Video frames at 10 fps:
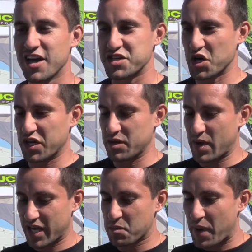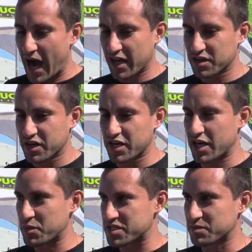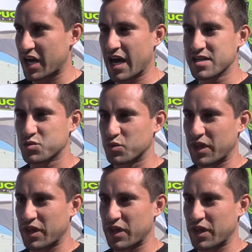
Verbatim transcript: So he made a battery, him and some guys,